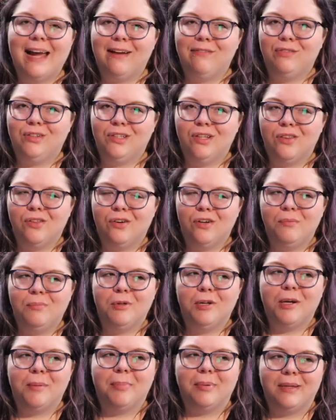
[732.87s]
I have read the third
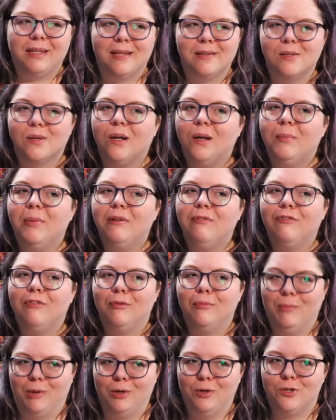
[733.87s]
book, but that's going to be
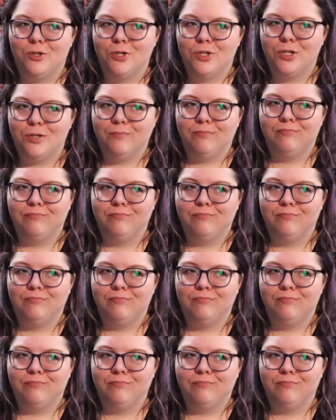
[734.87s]
for March.